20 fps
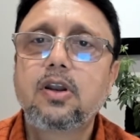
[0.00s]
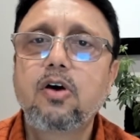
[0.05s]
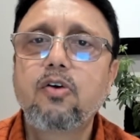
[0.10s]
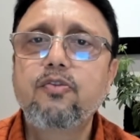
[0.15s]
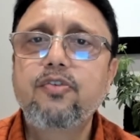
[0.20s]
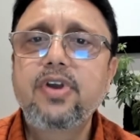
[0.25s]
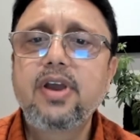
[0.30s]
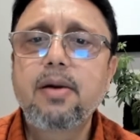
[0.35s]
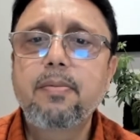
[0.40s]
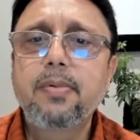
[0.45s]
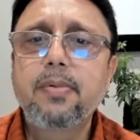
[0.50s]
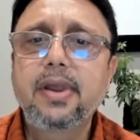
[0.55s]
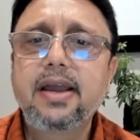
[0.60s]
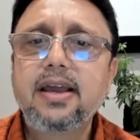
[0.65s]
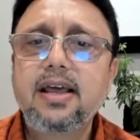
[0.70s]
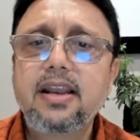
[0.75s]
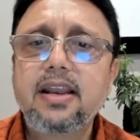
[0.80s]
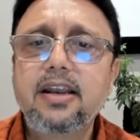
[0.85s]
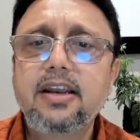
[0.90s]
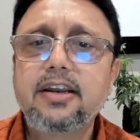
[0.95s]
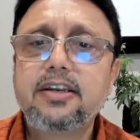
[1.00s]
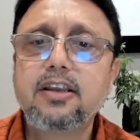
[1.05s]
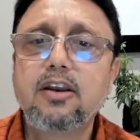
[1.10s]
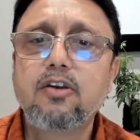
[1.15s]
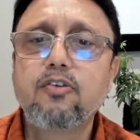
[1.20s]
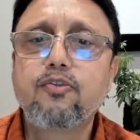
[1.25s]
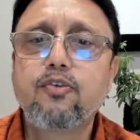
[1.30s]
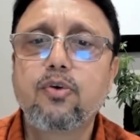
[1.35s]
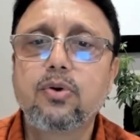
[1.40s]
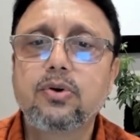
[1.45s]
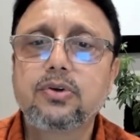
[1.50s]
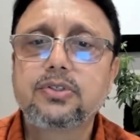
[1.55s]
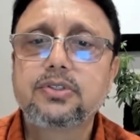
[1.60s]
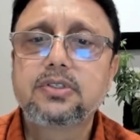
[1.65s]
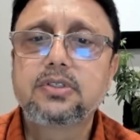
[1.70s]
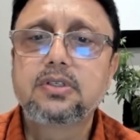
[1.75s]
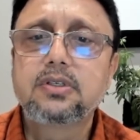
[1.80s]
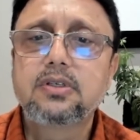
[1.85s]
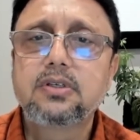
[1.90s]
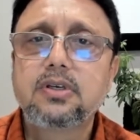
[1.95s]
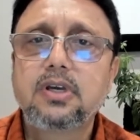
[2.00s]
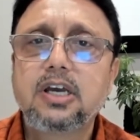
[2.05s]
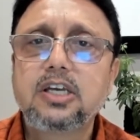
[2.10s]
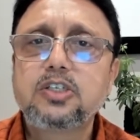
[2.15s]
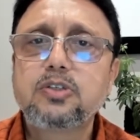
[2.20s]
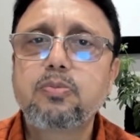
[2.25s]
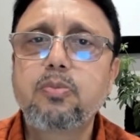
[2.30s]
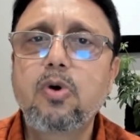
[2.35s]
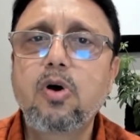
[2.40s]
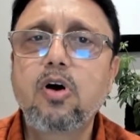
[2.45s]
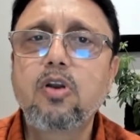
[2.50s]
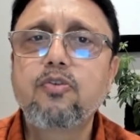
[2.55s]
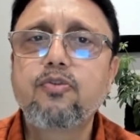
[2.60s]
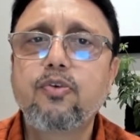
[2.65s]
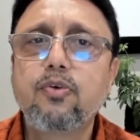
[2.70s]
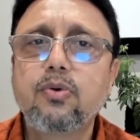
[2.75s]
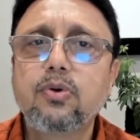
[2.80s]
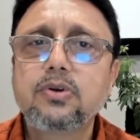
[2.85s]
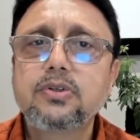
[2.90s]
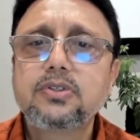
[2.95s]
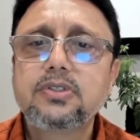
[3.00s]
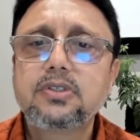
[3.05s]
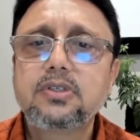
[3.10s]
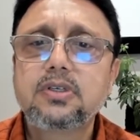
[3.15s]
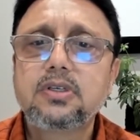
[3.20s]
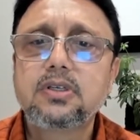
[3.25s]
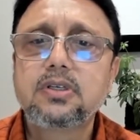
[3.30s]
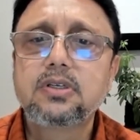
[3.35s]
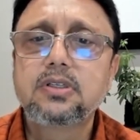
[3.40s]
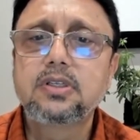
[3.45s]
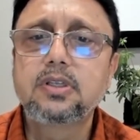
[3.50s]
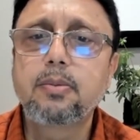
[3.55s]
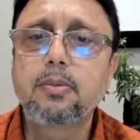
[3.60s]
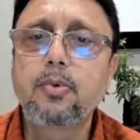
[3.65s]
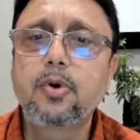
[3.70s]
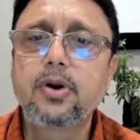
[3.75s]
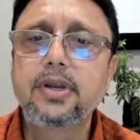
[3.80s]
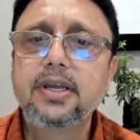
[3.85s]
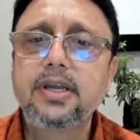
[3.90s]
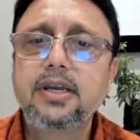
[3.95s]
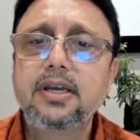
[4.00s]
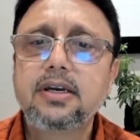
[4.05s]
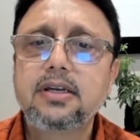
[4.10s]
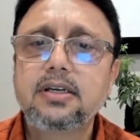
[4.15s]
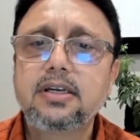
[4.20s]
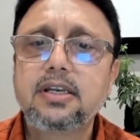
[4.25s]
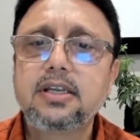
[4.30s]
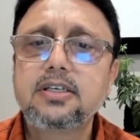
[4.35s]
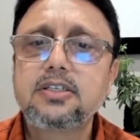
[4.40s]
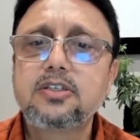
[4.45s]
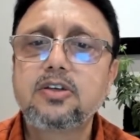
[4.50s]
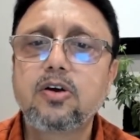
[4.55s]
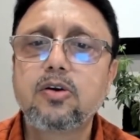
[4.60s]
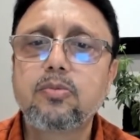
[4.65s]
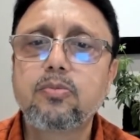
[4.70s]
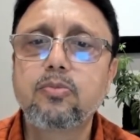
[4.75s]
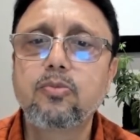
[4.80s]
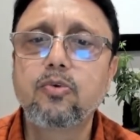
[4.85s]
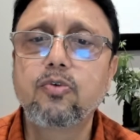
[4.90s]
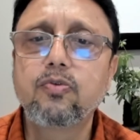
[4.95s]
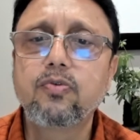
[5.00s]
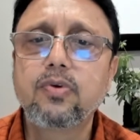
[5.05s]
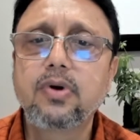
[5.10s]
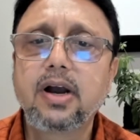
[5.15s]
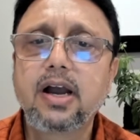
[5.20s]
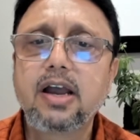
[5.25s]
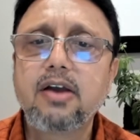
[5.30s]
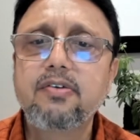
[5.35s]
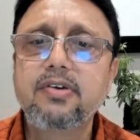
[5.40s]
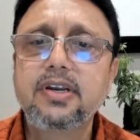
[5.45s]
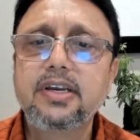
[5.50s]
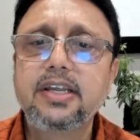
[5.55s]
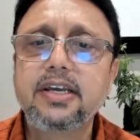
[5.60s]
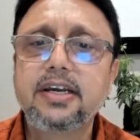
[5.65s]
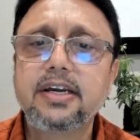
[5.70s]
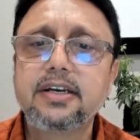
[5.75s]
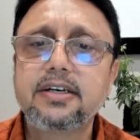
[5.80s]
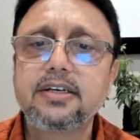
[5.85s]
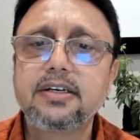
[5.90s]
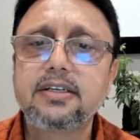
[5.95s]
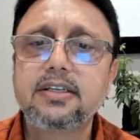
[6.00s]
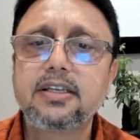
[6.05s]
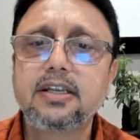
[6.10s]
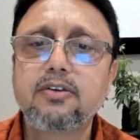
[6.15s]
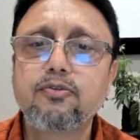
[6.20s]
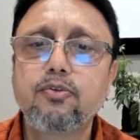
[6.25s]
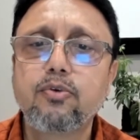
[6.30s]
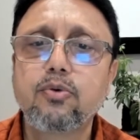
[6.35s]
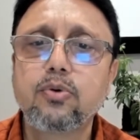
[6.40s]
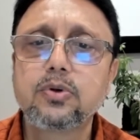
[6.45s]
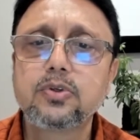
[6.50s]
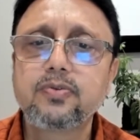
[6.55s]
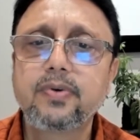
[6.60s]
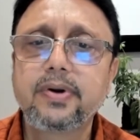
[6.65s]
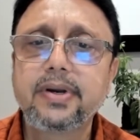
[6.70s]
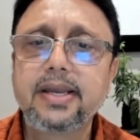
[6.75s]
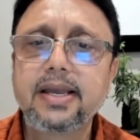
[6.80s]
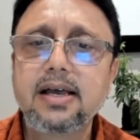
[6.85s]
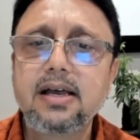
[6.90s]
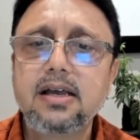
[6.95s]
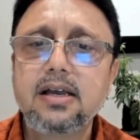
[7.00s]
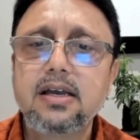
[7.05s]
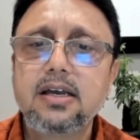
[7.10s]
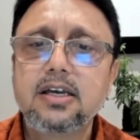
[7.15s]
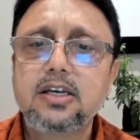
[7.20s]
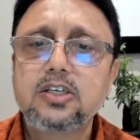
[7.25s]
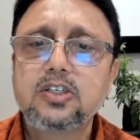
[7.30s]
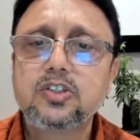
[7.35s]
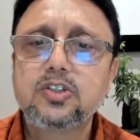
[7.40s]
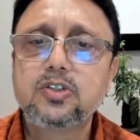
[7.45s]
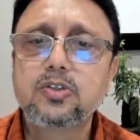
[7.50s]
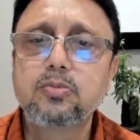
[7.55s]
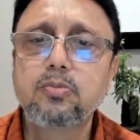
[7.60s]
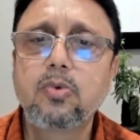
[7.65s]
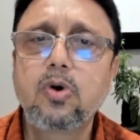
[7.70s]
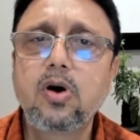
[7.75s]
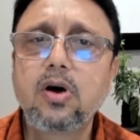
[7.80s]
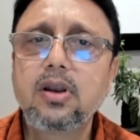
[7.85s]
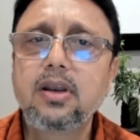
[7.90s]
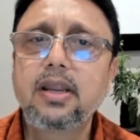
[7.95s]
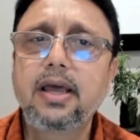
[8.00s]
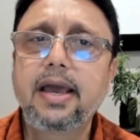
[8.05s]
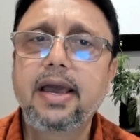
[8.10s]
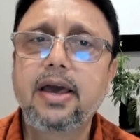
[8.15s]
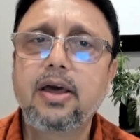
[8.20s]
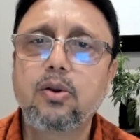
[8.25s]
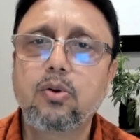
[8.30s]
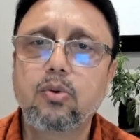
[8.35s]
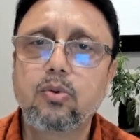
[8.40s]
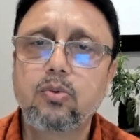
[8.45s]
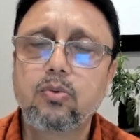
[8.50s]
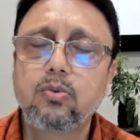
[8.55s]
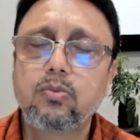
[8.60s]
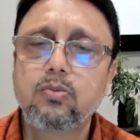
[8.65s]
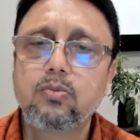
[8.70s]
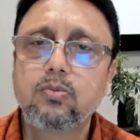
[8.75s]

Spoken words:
Now we apply a little force, a small force, the body does not move. I have indicated that force by a small arrow.